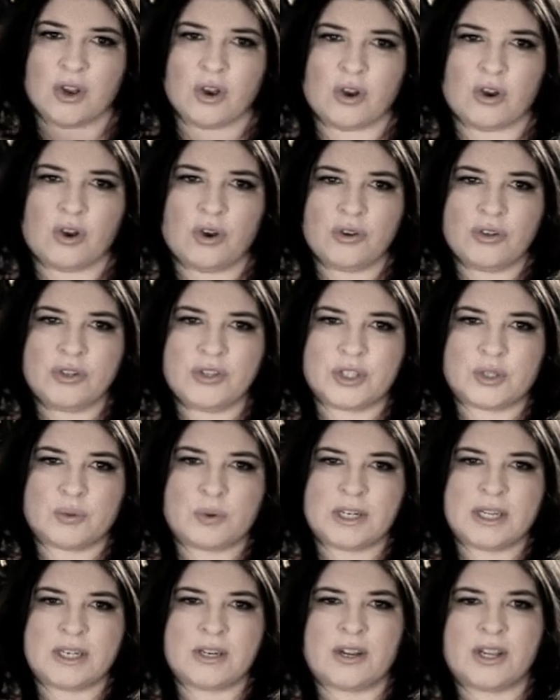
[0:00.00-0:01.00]
on the
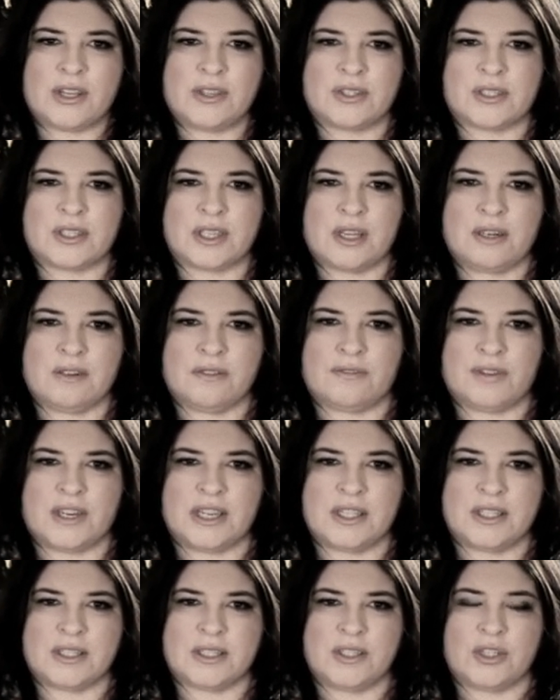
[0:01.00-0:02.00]
29th, Sun,
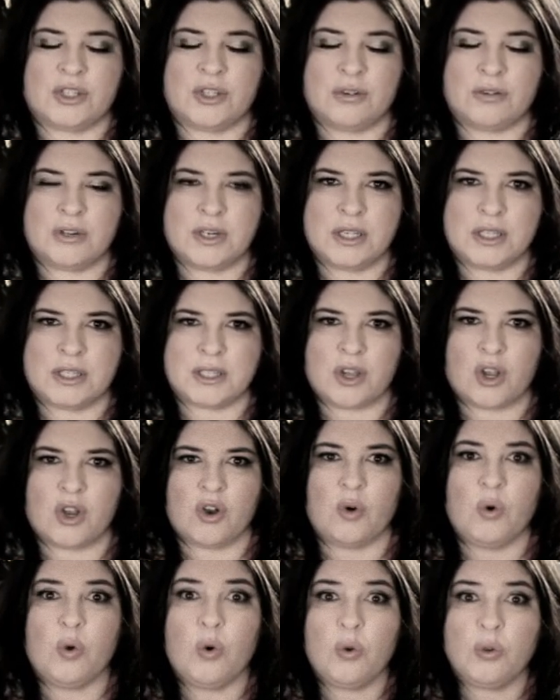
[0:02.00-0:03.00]
Venus and Uranus are
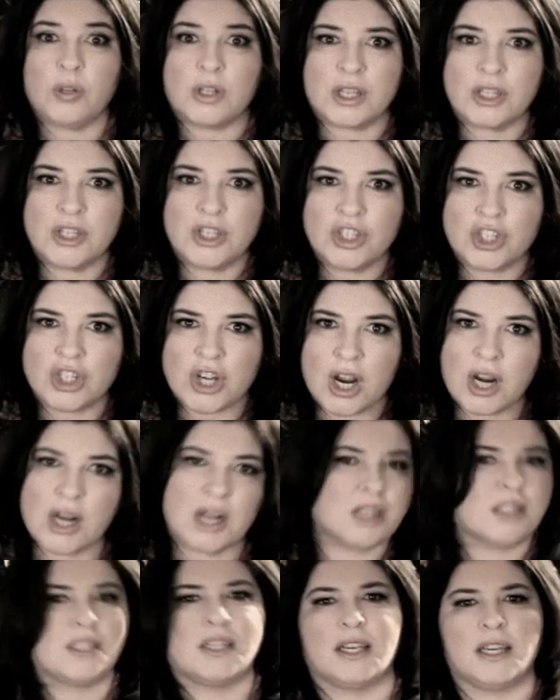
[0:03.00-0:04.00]
all
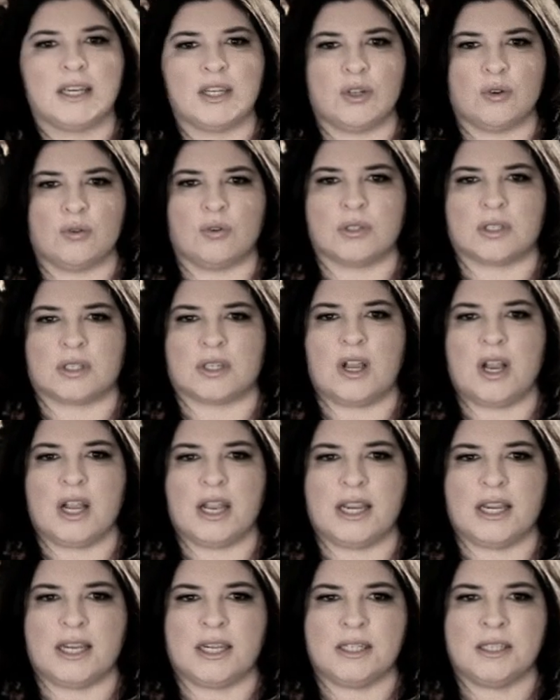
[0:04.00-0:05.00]
conjunct in your
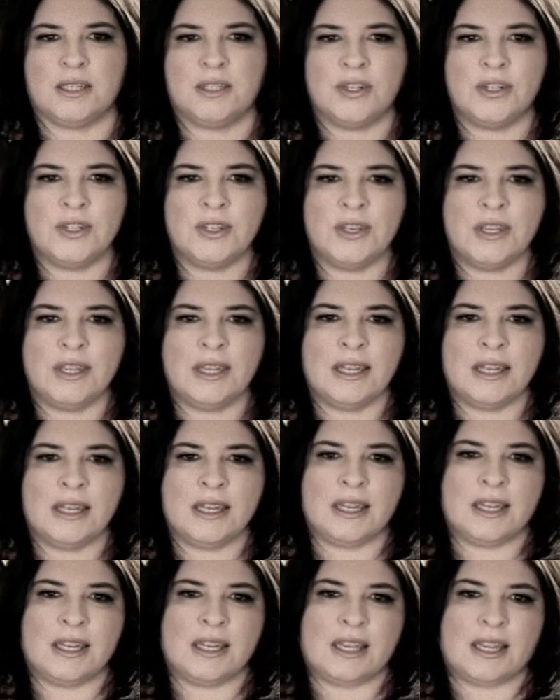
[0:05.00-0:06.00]
sign.
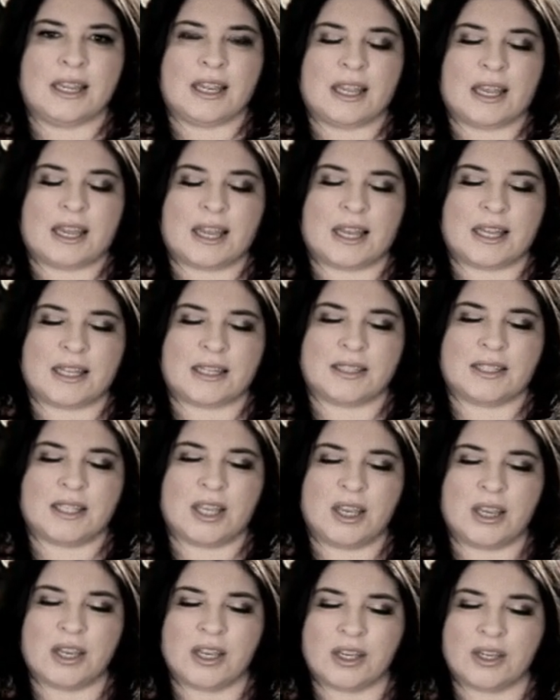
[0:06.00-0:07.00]
And
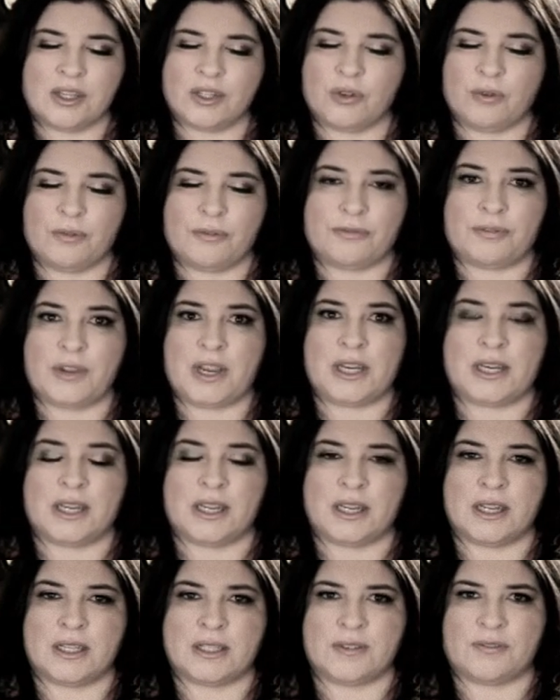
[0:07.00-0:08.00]
you're
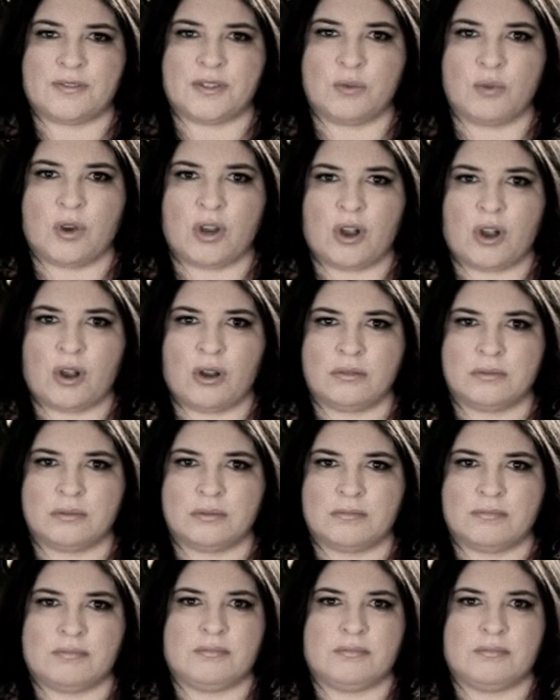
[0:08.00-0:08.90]
feeling as if you are